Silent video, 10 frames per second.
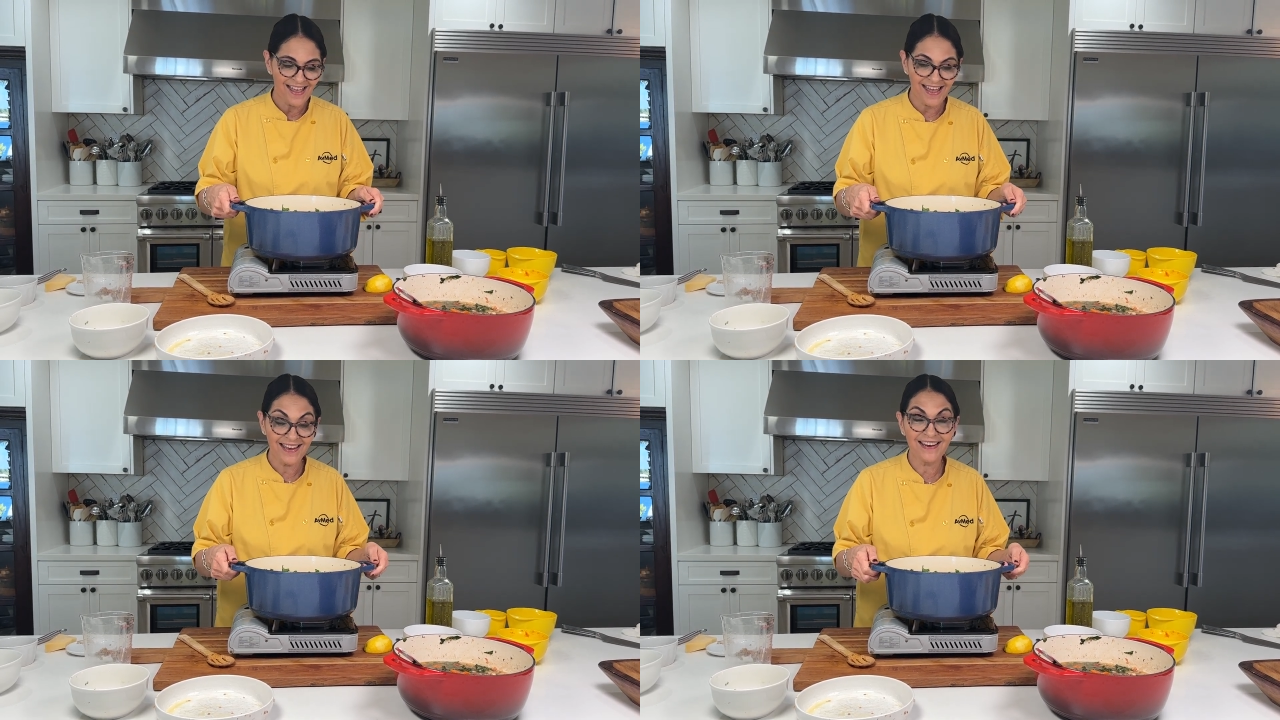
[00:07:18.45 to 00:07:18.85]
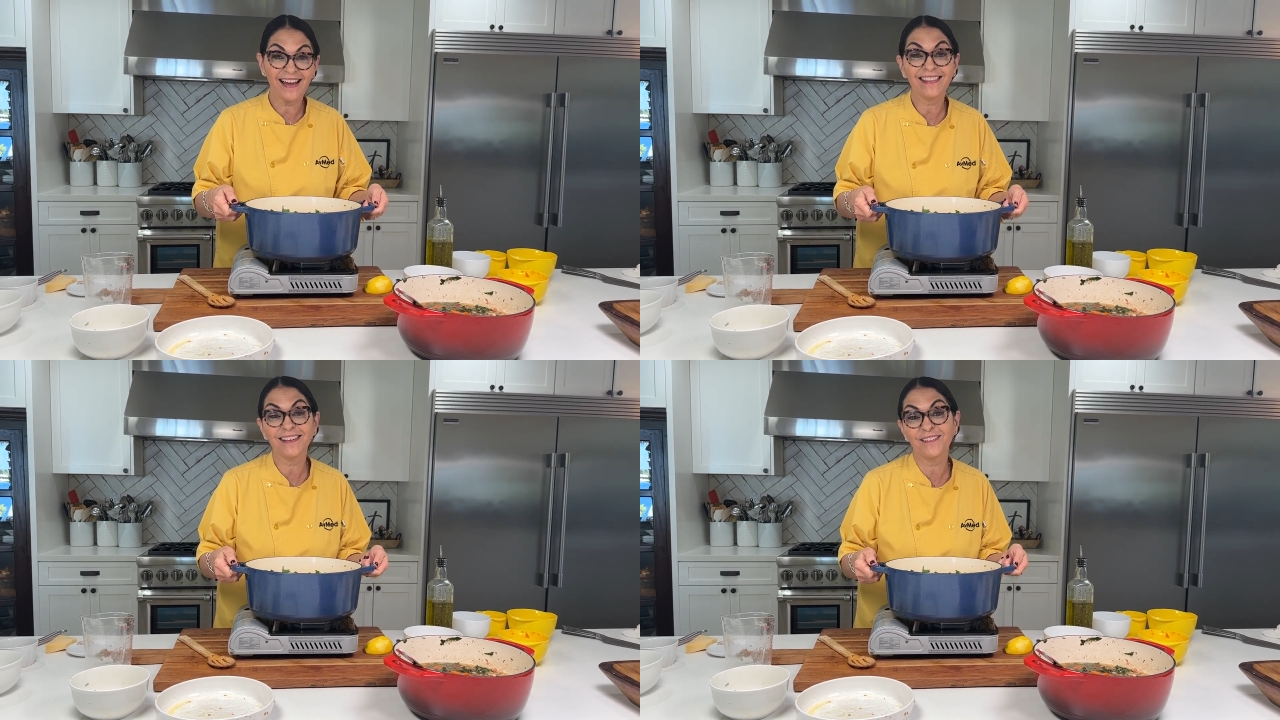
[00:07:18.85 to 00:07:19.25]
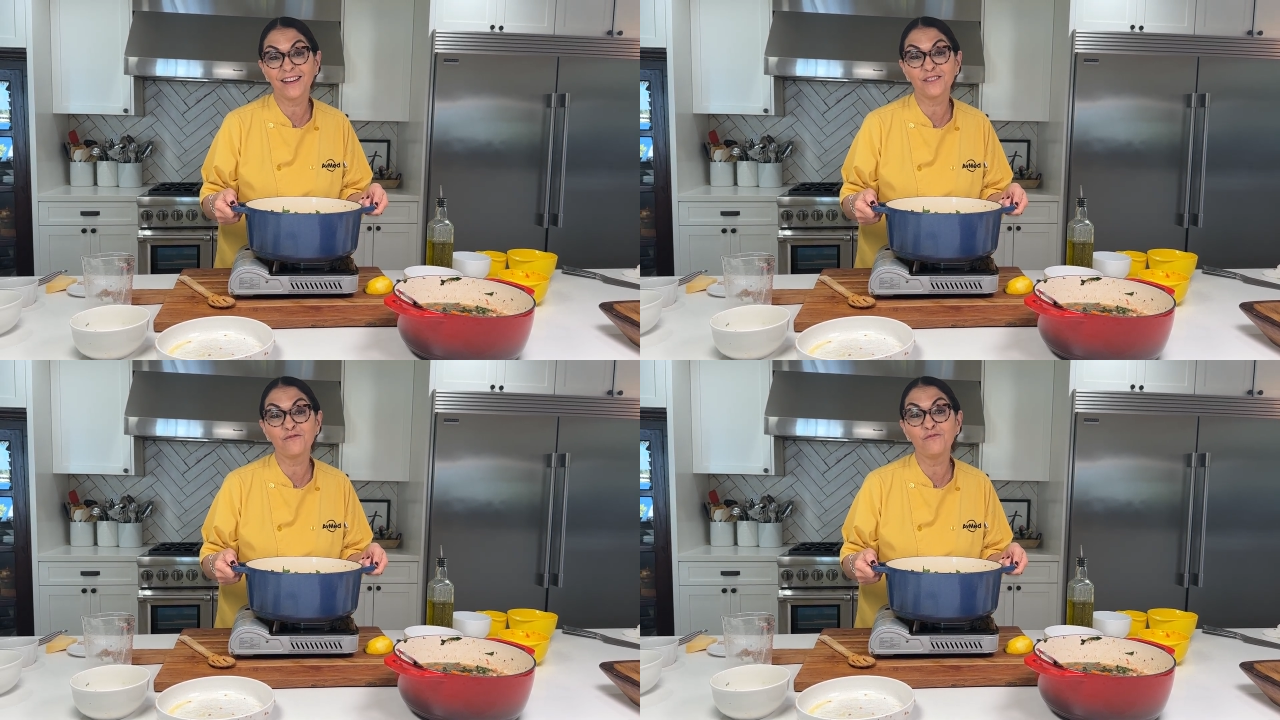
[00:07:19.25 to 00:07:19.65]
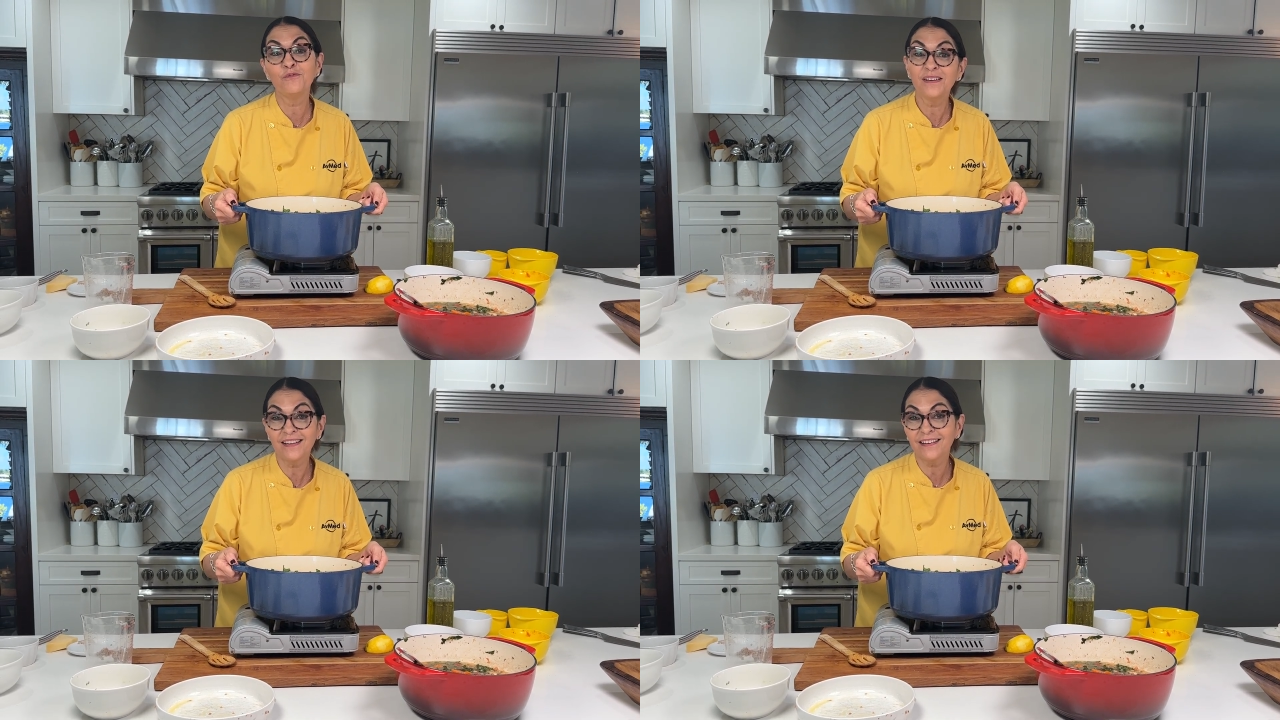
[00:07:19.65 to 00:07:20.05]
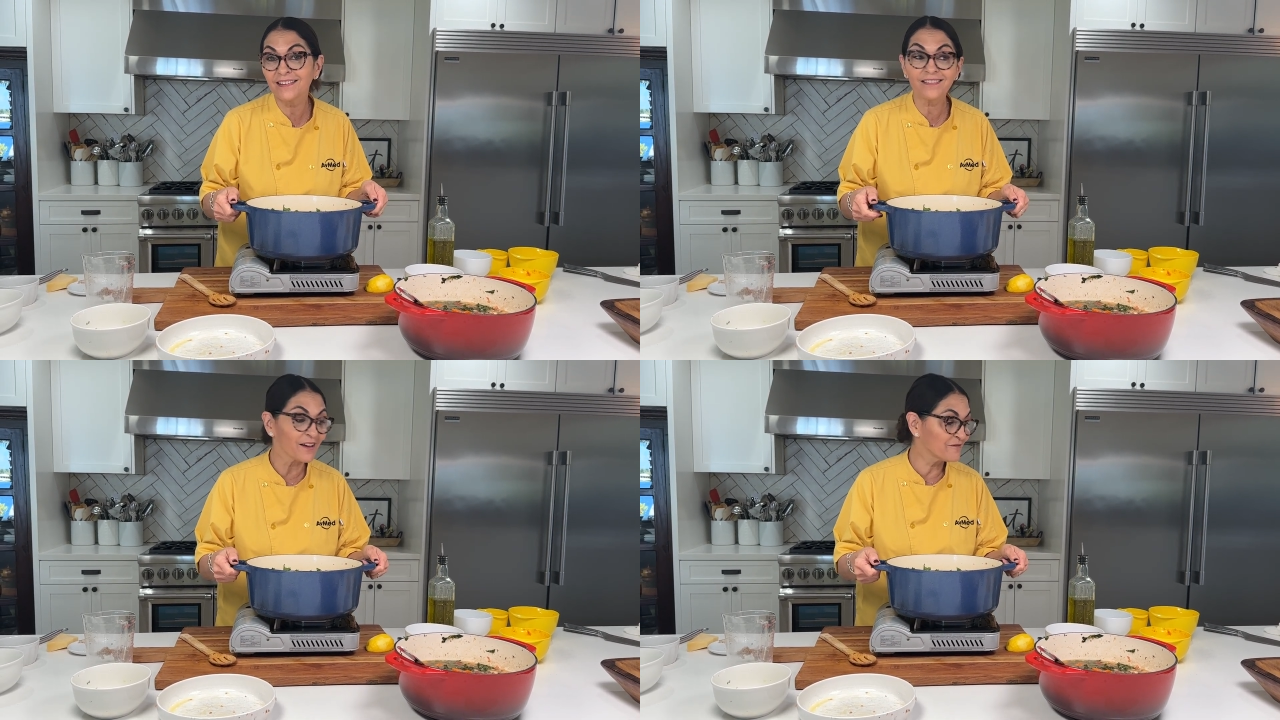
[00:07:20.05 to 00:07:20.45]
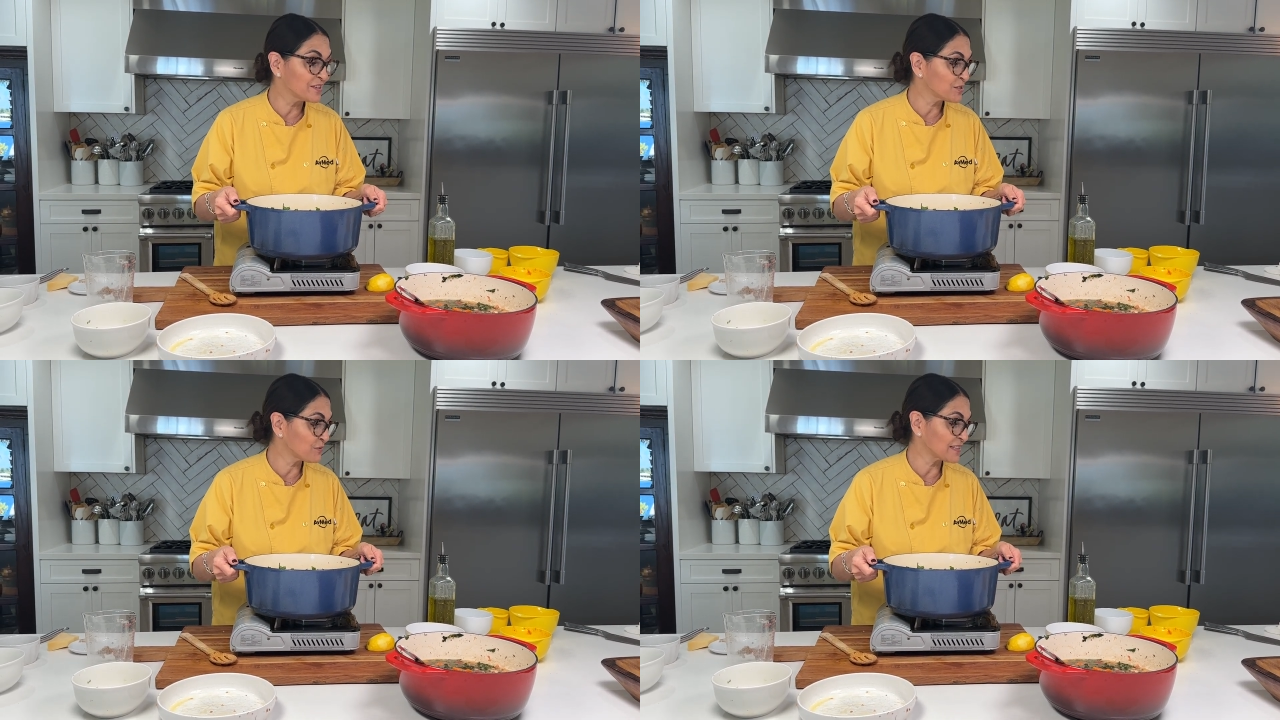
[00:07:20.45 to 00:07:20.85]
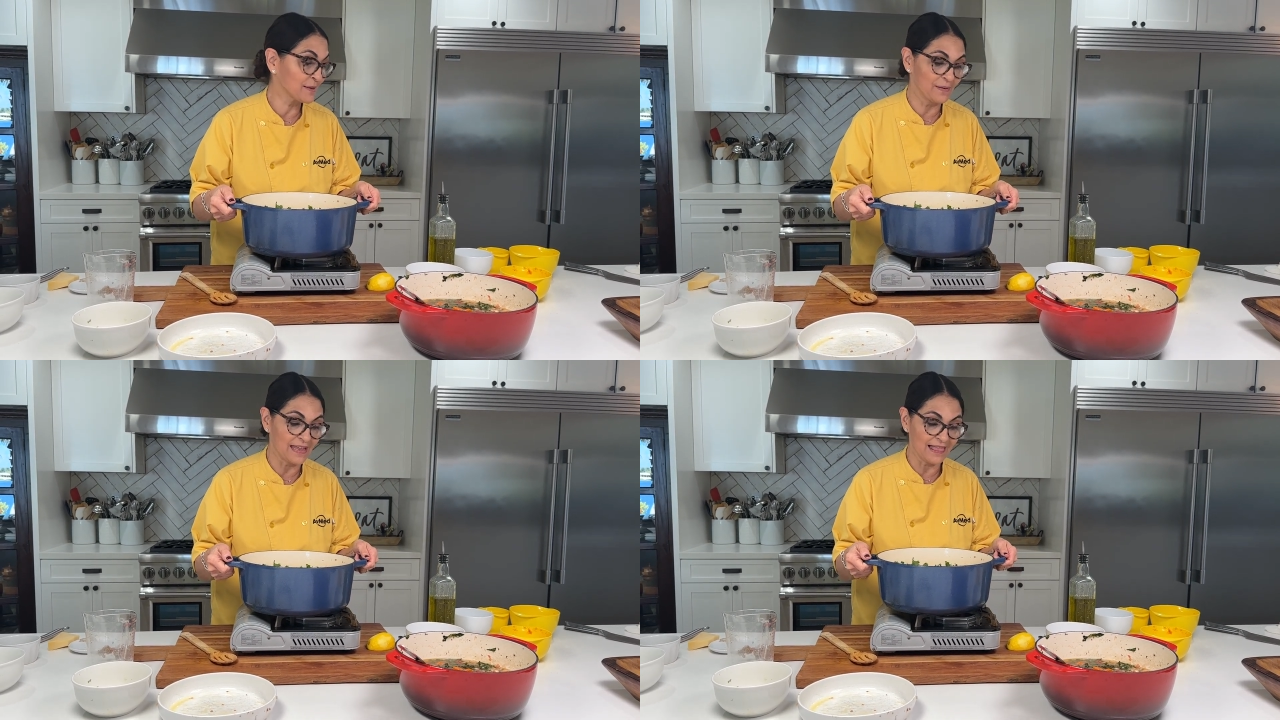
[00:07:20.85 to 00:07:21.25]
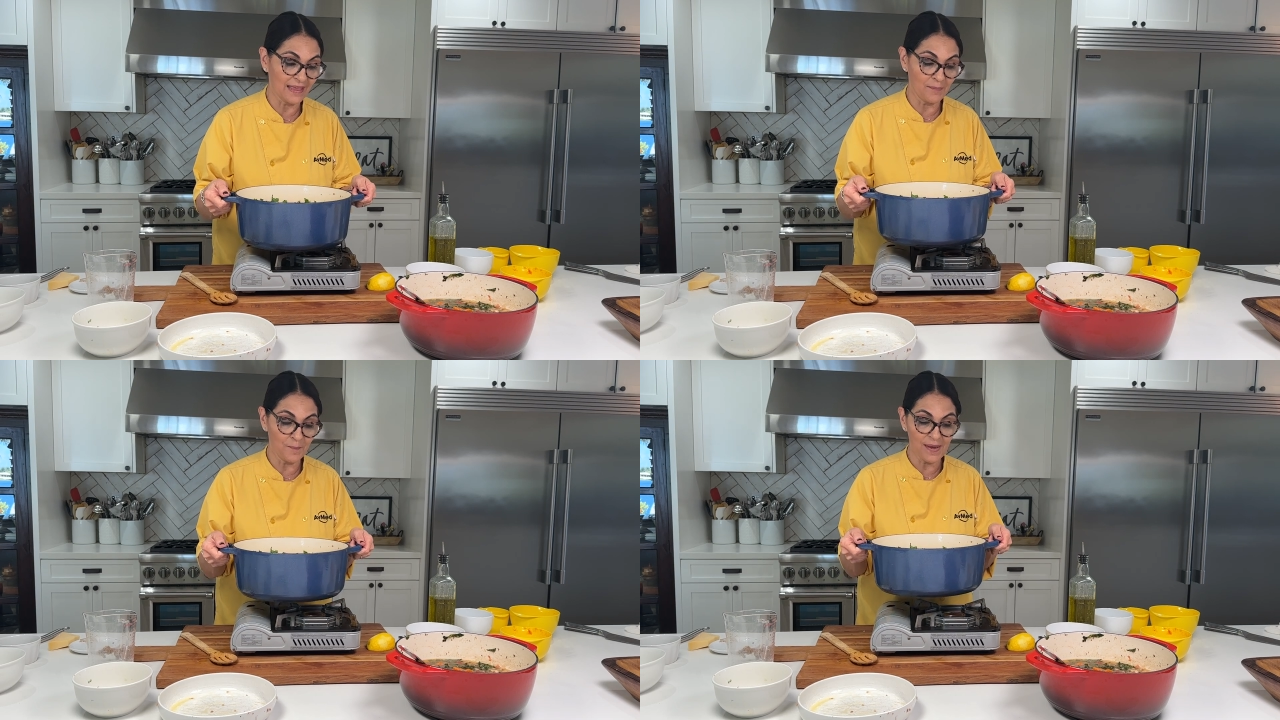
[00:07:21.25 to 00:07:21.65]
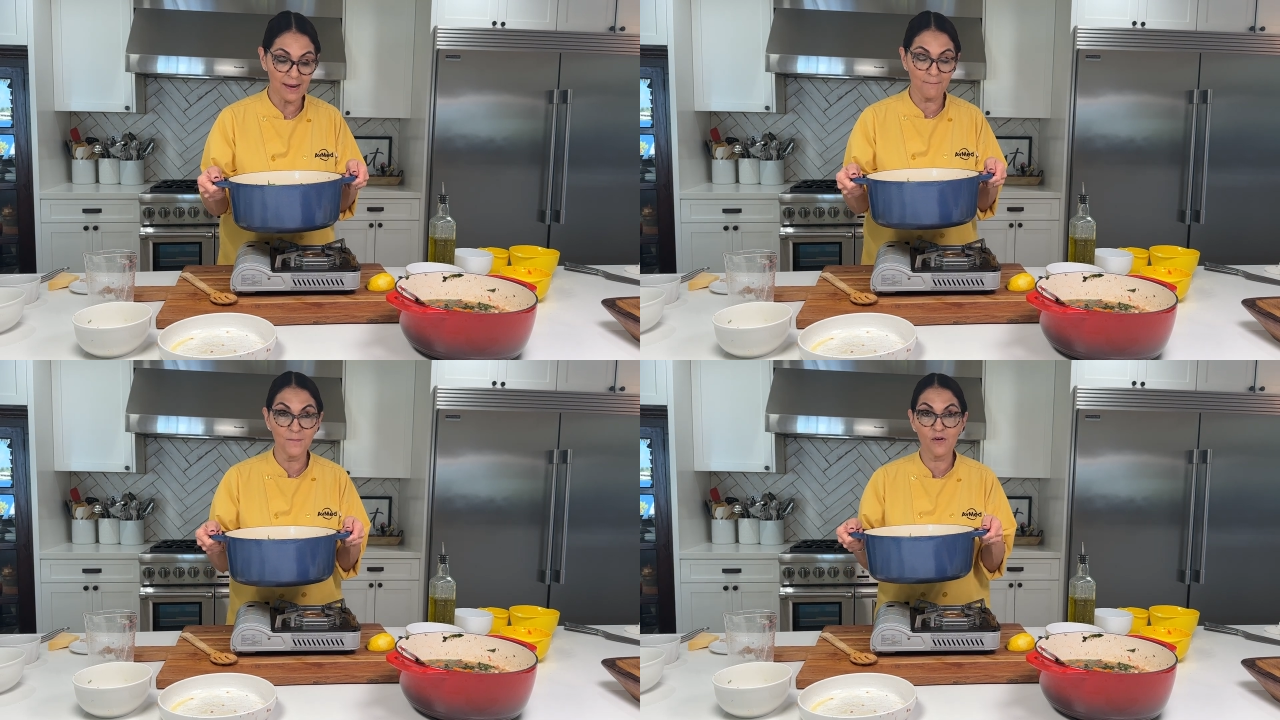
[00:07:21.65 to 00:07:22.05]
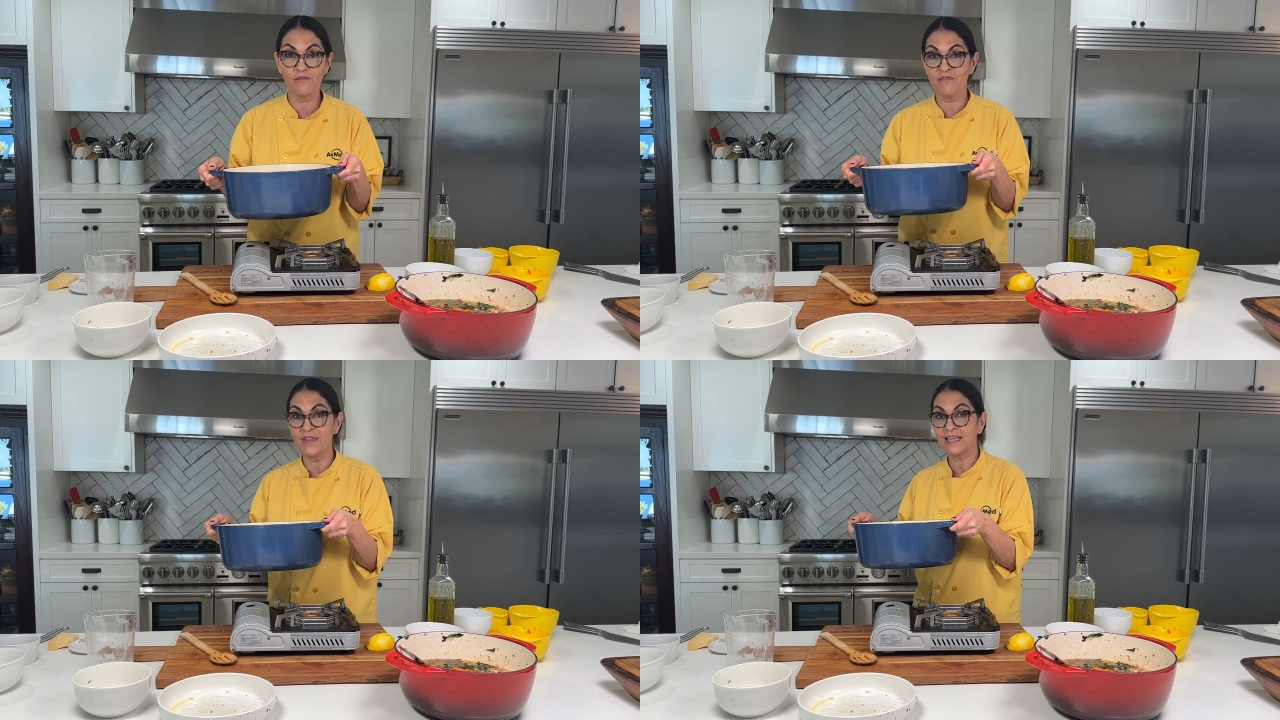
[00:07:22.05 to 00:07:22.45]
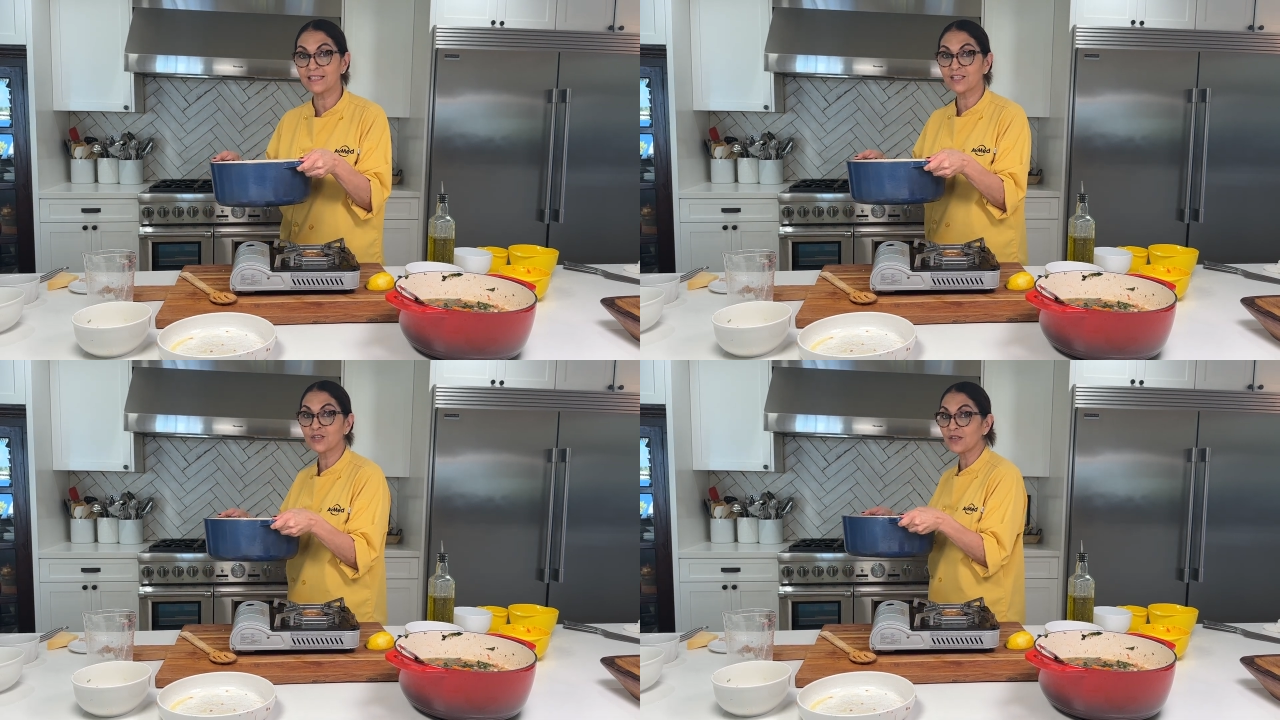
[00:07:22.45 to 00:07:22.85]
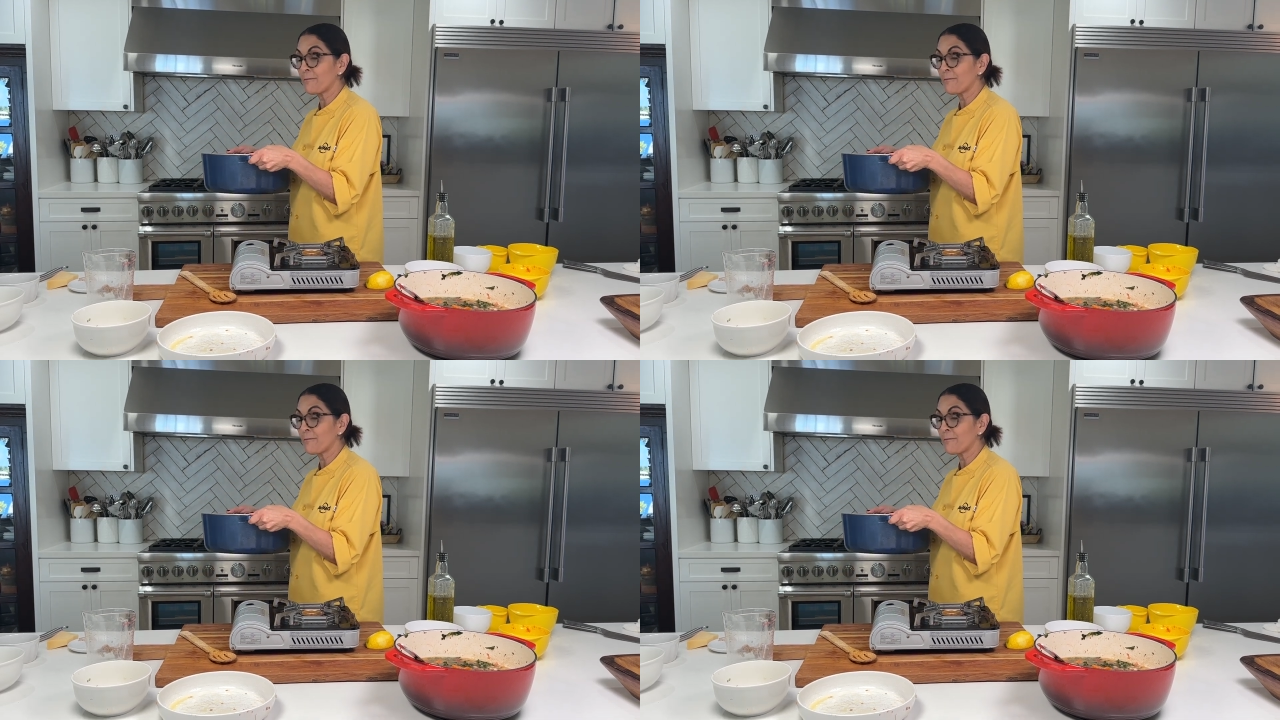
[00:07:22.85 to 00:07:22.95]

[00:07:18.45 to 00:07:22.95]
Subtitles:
And I think you guys are really gonna love this recipe. Let me move this to the